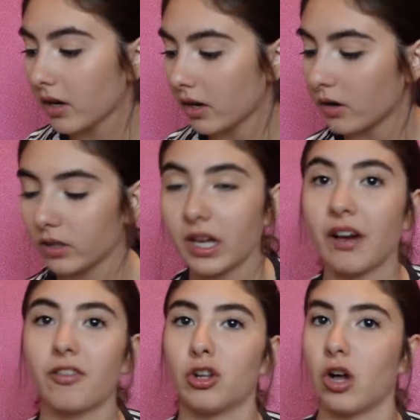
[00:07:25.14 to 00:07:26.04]
I only
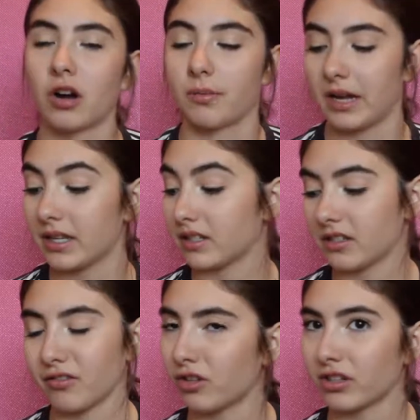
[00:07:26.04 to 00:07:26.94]
have a lot of pants and
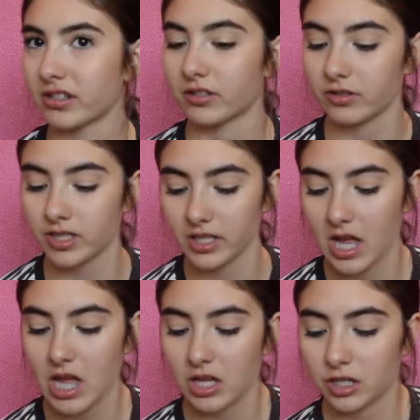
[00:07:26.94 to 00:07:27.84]
a few accessories.
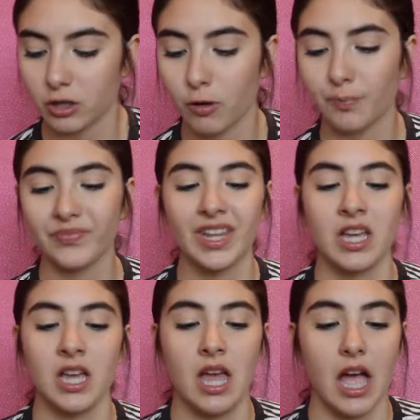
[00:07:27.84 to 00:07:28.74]
So
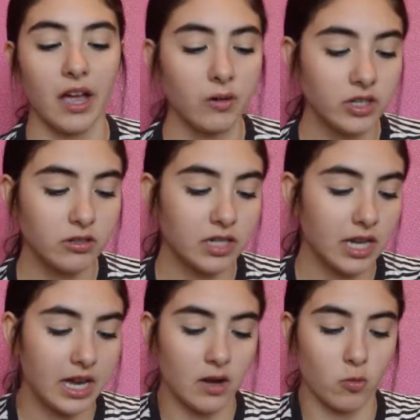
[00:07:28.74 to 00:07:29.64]
I went to
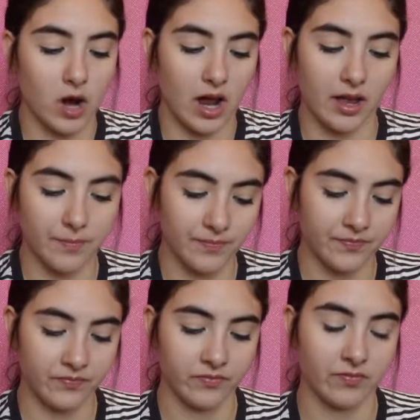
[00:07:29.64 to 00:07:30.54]
DKNY,
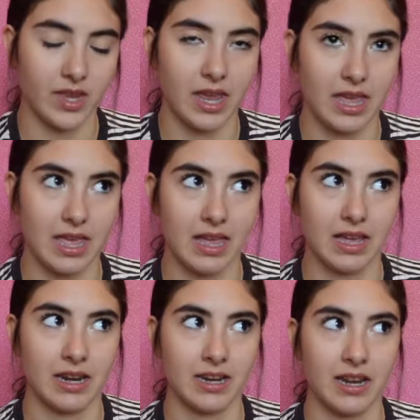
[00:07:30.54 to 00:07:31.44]

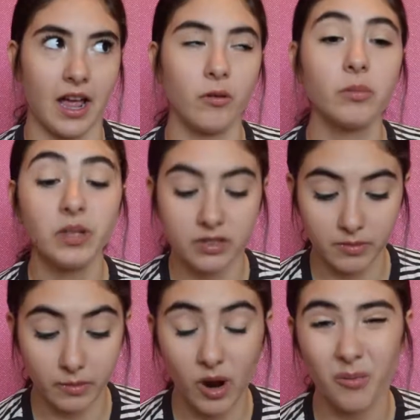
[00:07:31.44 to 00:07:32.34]
and I went because
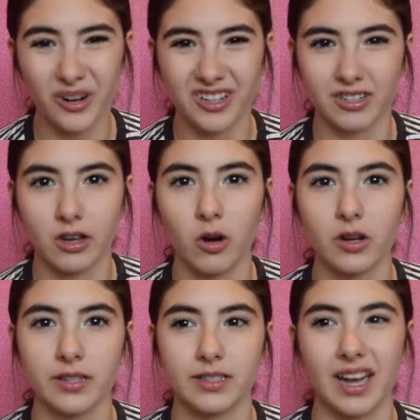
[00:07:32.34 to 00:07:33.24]
my mom wanted to go,
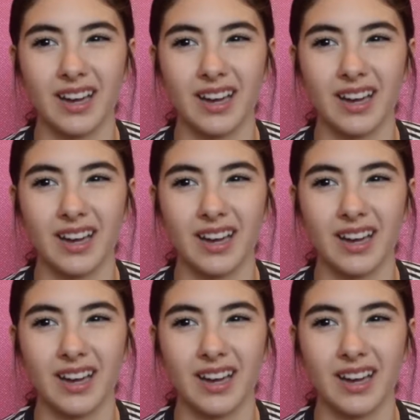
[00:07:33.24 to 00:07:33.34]
because